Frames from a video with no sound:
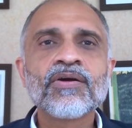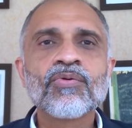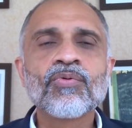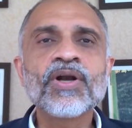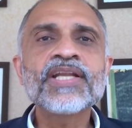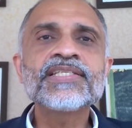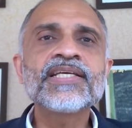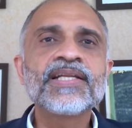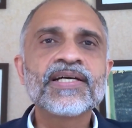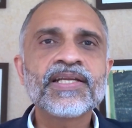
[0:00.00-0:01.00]
what is
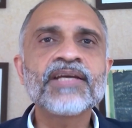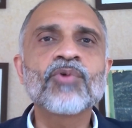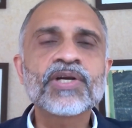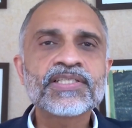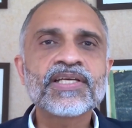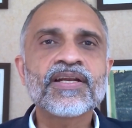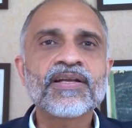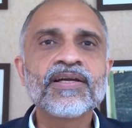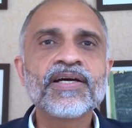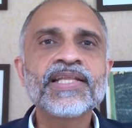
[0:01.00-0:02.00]
the learning
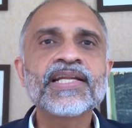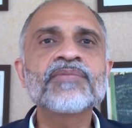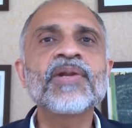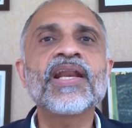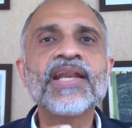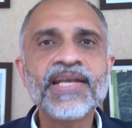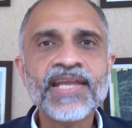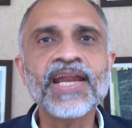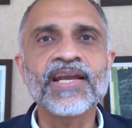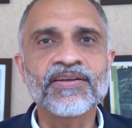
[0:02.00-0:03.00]
that has been
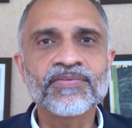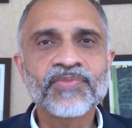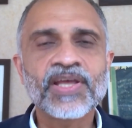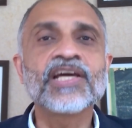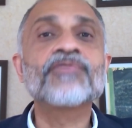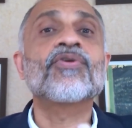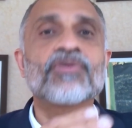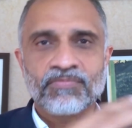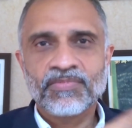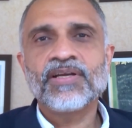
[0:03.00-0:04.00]
retained, and therefore,